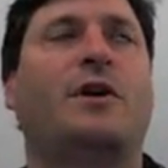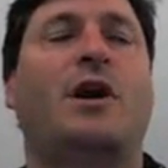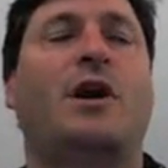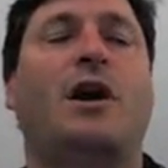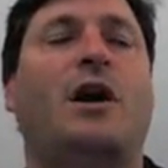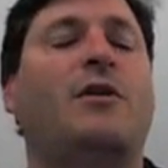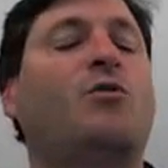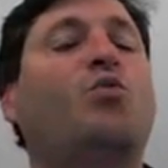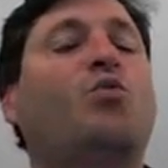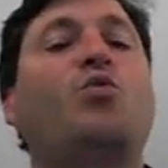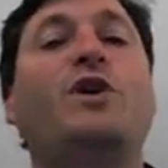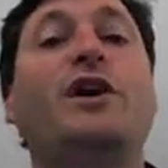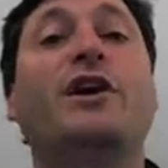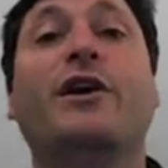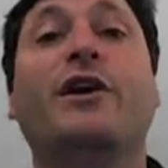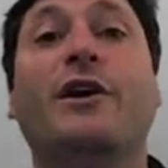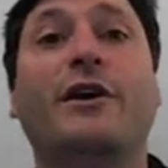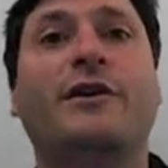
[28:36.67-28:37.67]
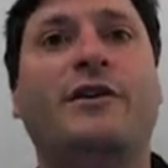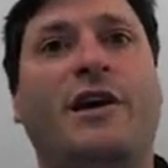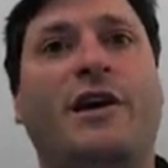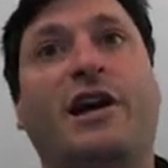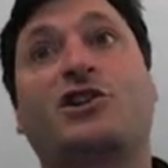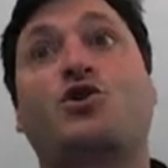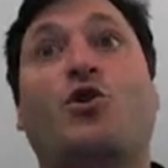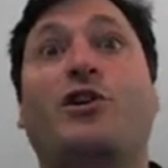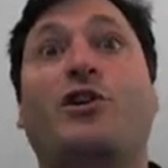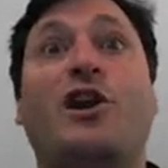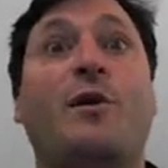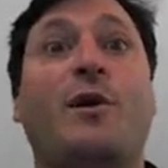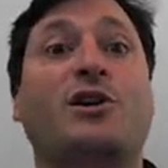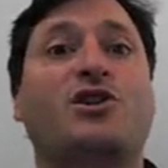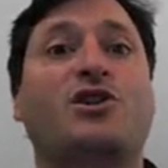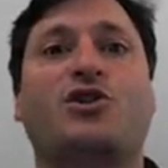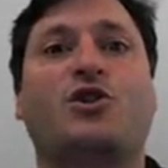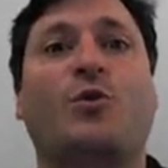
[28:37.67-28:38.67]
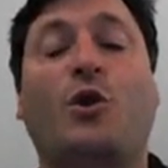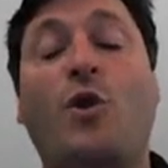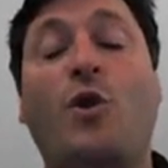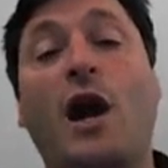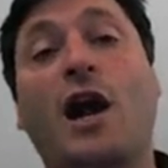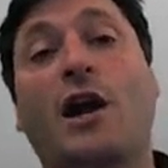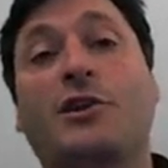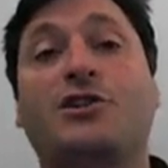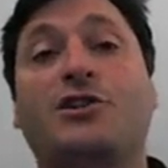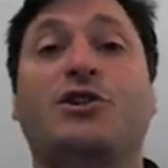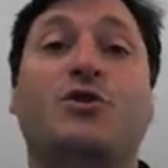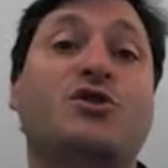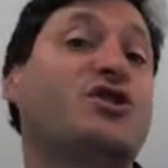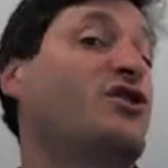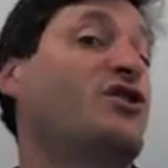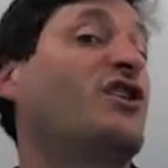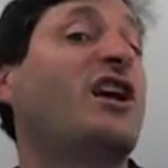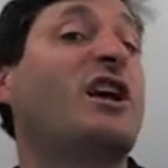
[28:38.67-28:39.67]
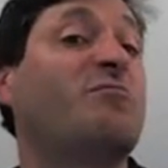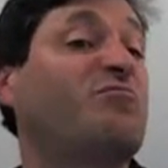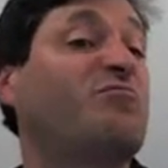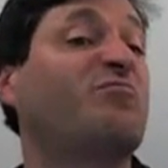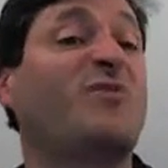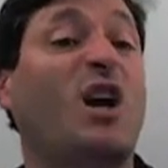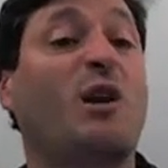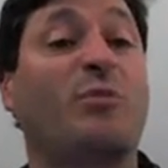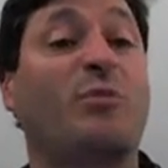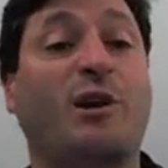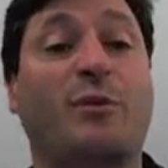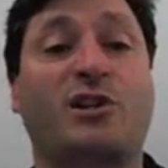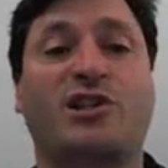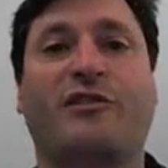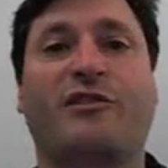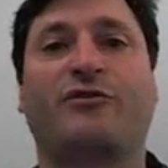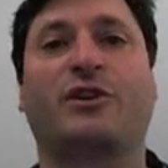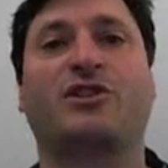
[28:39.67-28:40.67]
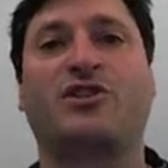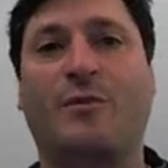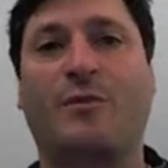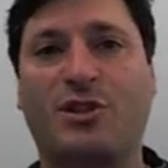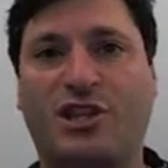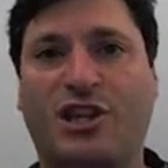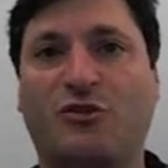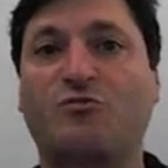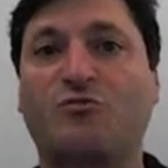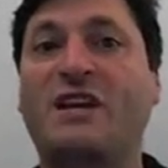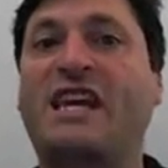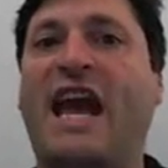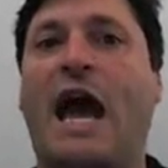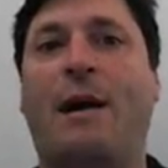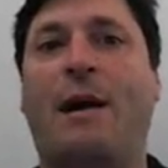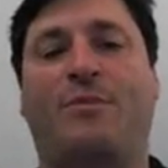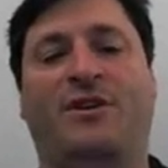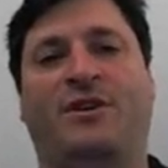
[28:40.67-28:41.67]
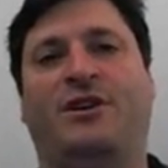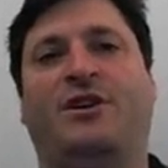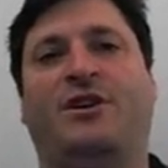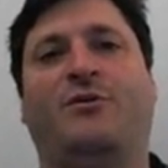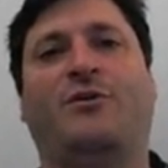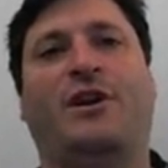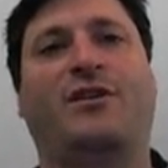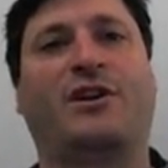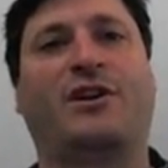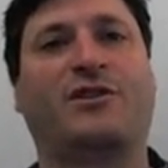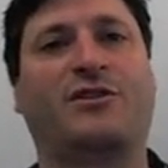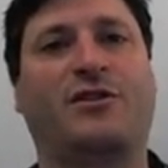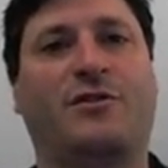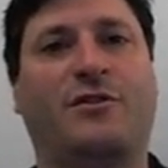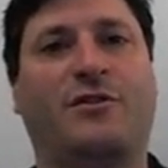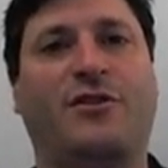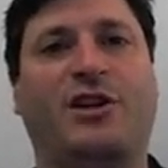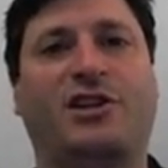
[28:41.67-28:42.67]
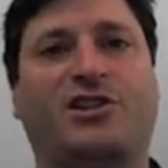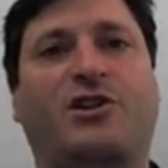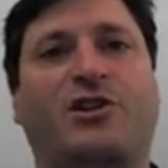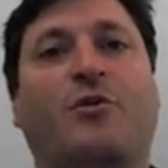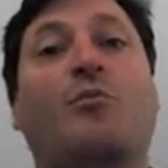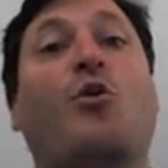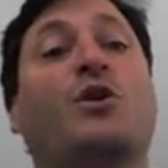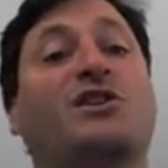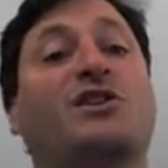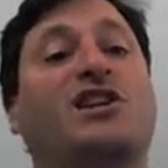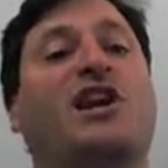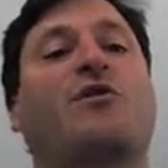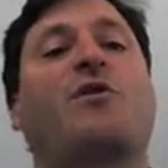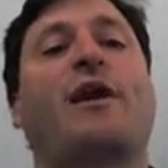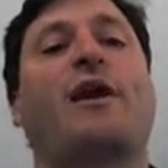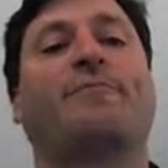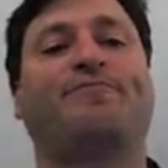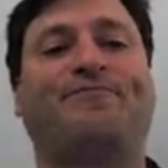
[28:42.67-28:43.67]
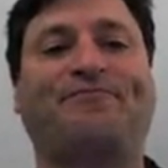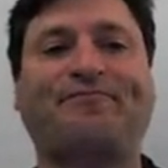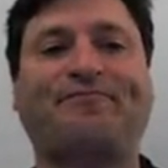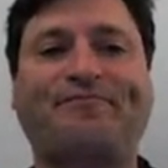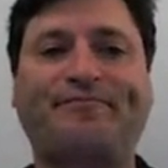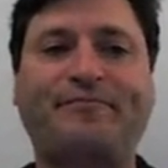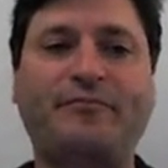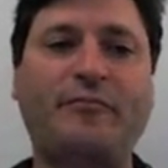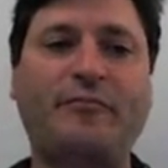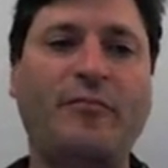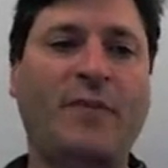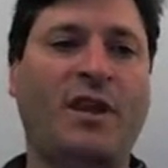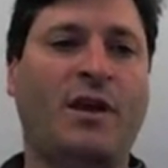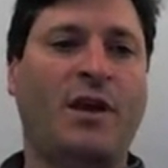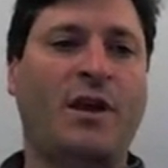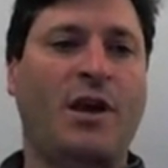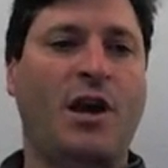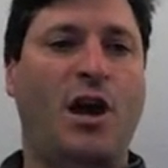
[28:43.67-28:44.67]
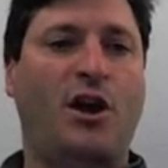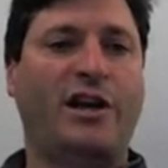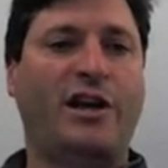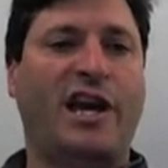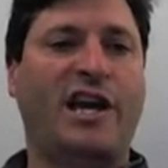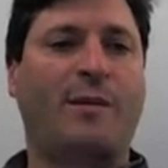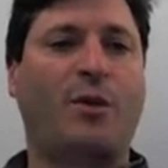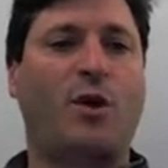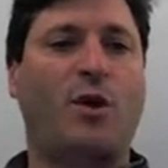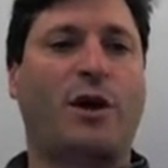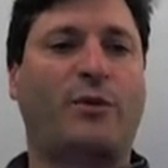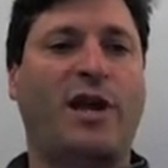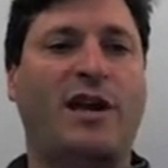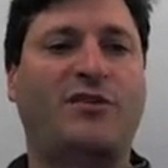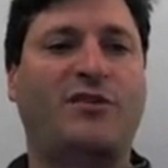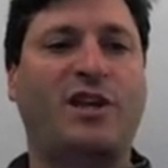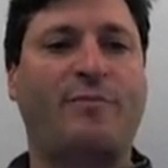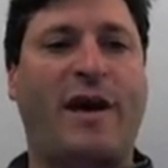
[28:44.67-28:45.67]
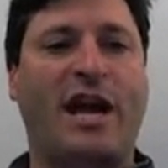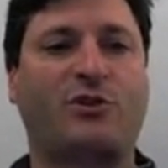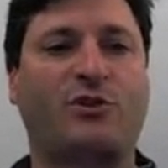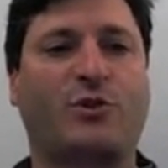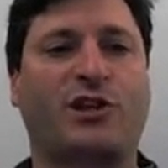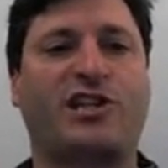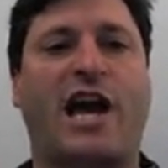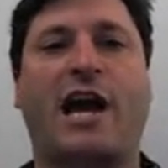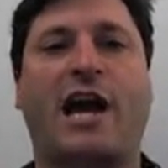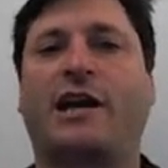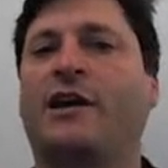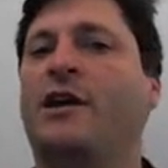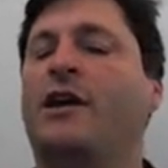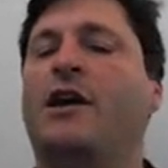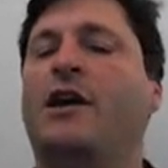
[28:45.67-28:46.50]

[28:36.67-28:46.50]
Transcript: weird, extraordinary measures are required to use the internet pretty much safely. So I'm just going to recap what I think are the things that are important to get right. Okay, number one, we had the password attack.